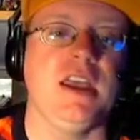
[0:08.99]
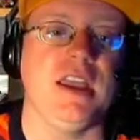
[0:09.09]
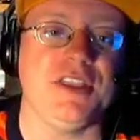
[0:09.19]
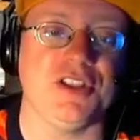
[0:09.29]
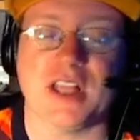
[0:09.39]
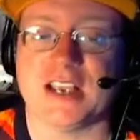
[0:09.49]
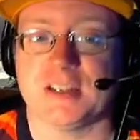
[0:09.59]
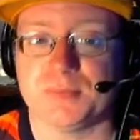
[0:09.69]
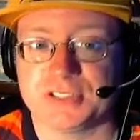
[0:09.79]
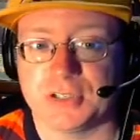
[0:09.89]
In the last
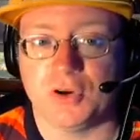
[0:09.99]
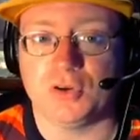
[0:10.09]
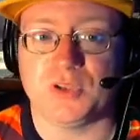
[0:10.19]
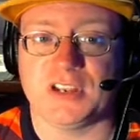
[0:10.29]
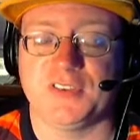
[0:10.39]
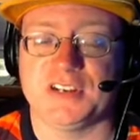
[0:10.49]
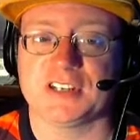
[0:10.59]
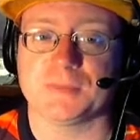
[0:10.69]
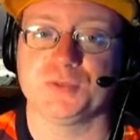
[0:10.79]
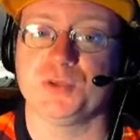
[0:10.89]
episode, we had
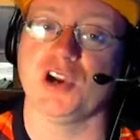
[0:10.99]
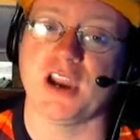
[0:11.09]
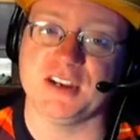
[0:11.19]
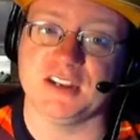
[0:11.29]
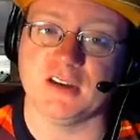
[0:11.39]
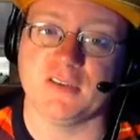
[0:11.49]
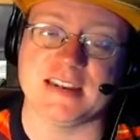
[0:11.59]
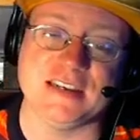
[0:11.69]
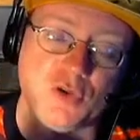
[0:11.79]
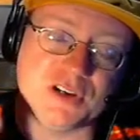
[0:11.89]
finished up some grinding of
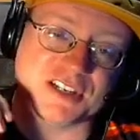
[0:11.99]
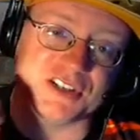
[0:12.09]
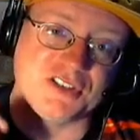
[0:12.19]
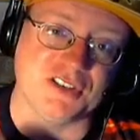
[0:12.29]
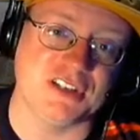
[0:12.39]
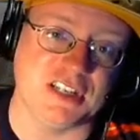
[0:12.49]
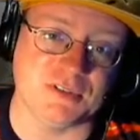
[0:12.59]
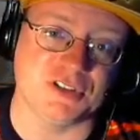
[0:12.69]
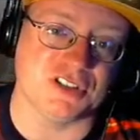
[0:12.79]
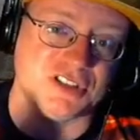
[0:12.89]
a new addition to the team.
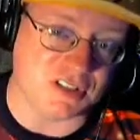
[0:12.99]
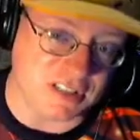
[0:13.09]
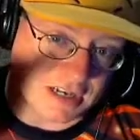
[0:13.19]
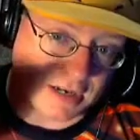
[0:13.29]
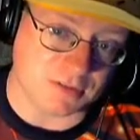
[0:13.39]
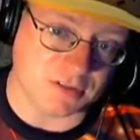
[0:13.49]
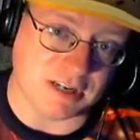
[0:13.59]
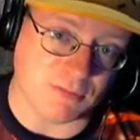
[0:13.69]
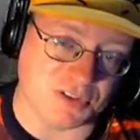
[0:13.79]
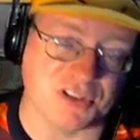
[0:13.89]
As you can see, the uh,
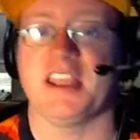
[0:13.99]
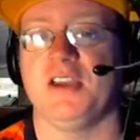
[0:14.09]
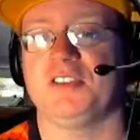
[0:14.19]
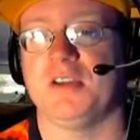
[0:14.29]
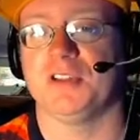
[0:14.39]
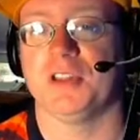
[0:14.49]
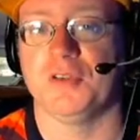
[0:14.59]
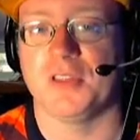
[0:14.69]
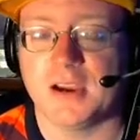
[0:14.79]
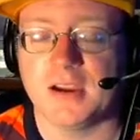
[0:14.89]
team on the layout down
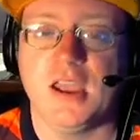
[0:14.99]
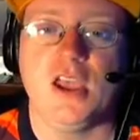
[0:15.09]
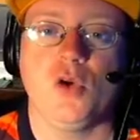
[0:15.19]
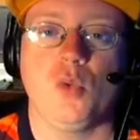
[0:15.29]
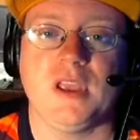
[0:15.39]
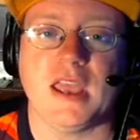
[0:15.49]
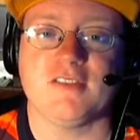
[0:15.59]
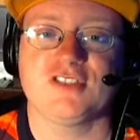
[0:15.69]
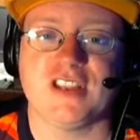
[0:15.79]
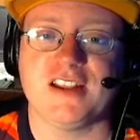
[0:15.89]
below there. We
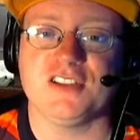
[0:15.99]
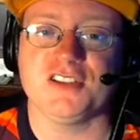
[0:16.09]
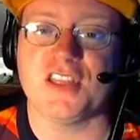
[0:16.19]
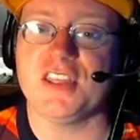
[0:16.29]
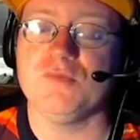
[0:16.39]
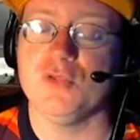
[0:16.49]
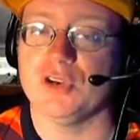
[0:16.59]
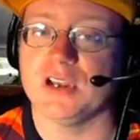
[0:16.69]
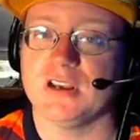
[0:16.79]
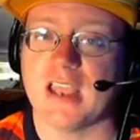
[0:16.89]
have Sailor the
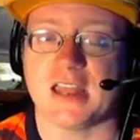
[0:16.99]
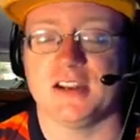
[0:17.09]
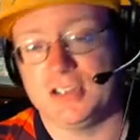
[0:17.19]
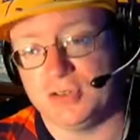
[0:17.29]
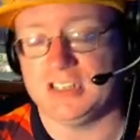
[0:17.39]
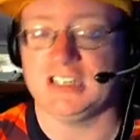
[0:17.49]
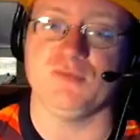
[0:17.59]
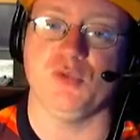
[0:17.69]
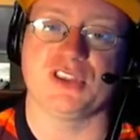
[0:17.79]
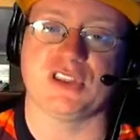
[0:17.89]
Munna added to the
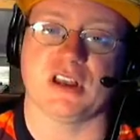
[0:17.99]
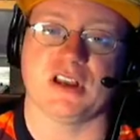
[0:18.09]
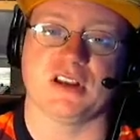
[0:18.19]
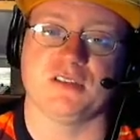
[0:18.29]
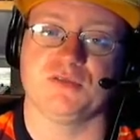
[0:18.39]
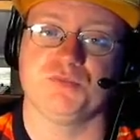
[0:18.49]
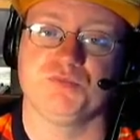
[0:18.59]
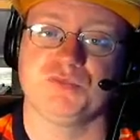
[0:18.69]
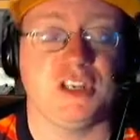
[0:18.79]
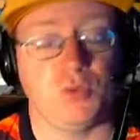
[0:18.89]
team with uh,
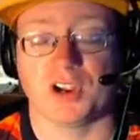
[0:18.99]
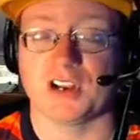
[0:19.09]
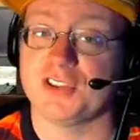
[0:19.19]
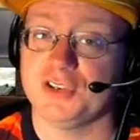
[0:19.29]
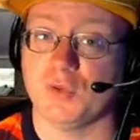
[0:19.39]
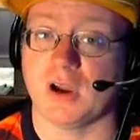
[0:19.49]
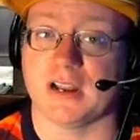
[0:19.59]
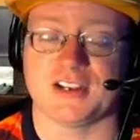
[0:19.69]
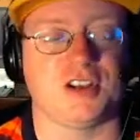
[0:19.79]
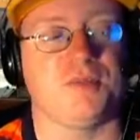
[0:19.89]
Seaward the Dewott.
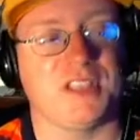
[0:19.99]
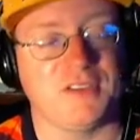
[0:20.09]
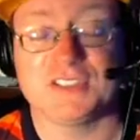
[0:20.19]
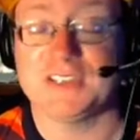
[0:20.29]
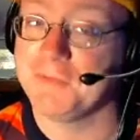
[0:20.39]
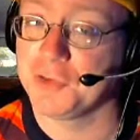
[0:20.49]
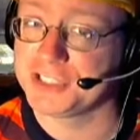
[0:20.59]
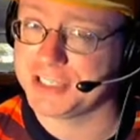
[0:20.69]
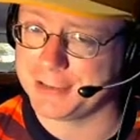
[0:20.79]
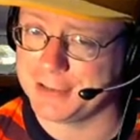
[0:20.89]
Had to stop and think of his name for a
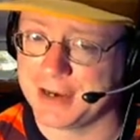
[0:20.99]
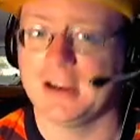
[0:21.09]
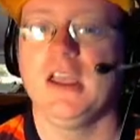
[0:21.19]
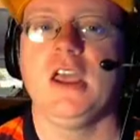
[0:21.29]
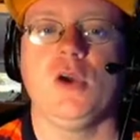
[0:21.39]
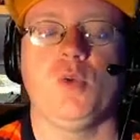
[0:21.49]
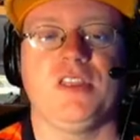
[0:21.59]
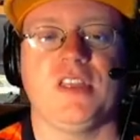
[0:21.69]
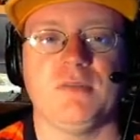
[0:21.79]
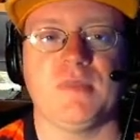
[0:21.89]
second there. We
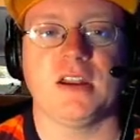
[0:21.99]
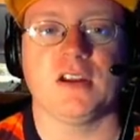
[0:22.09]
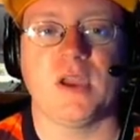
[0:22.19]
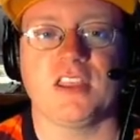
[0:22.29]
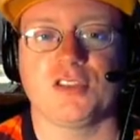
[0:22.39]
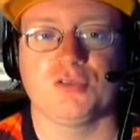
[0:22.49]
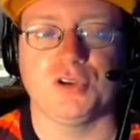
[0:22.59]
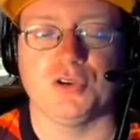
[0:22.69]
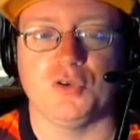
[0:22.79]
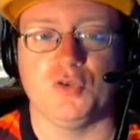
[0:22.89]
then made our way
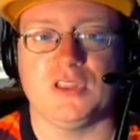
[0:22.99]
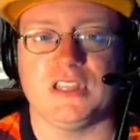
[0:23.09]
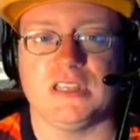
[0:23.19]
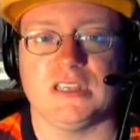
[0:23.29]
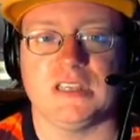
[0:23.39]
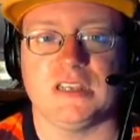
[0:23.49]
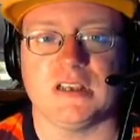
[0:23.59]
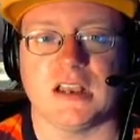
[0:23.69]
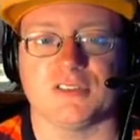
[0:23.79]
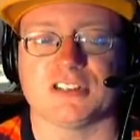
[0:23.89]
through the
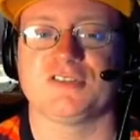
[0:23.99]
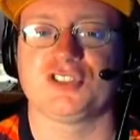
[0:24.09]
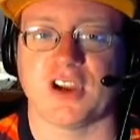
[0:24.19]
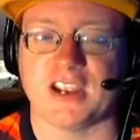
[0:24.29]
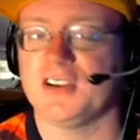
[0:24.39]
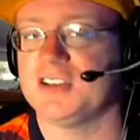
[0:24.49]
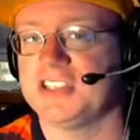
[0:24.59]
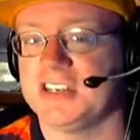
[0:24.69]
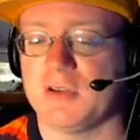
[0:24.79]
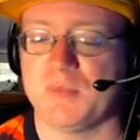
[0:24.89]
uh, rest of Striaton
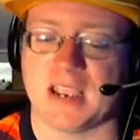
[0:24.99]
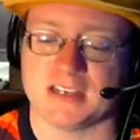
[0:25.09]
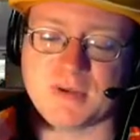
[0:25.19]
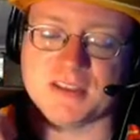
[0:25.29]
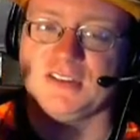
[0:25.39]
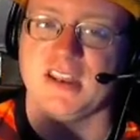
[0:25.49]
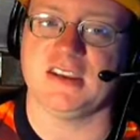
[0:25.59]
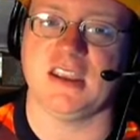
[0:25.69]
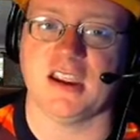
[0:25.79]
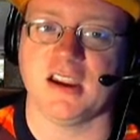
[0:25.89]
City. We passed by the
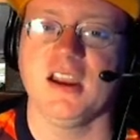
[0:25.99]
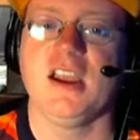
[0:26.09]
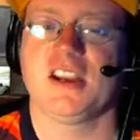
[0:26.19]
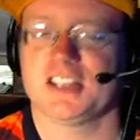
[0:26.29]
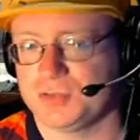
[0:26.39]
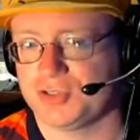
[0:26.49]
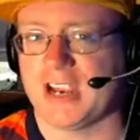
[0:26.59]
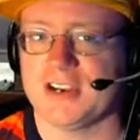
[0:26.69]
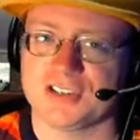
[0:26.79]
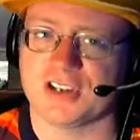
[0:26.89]
daycare, got some
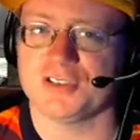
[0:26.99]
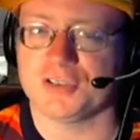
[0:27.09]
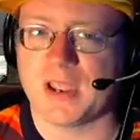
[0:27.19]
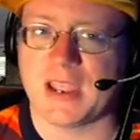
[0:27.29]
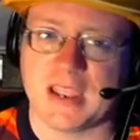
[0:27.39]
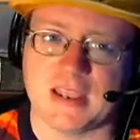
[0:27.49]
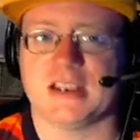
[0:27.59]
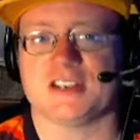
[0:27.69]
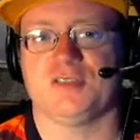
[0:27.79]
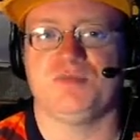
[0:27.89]
trainers underway, and
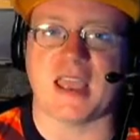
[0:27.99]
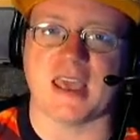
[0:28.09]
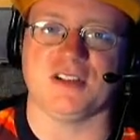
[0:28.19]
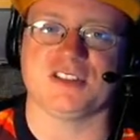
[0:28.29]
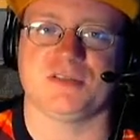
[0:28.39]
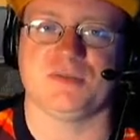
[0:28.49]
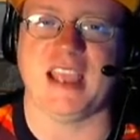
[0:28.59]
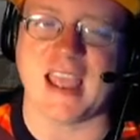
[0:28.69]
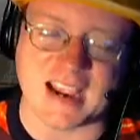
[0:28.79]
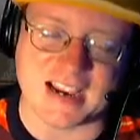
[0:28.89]
got some battles, got some
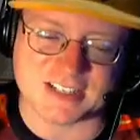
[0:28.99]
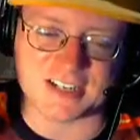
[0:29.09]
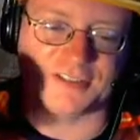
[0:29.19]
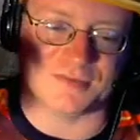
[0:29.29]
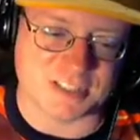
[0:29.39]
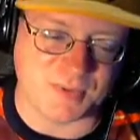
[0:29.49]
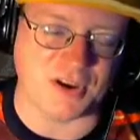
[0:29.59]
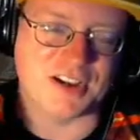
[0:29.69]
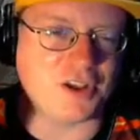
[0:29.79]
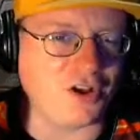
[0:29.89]
cash, got some
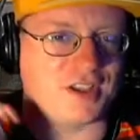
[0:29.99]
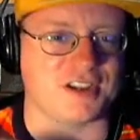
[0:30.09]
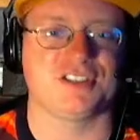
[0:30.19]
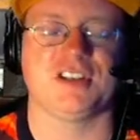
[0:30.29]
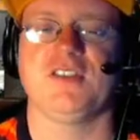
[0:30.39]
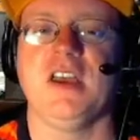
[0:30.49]
experience, all that good stuff.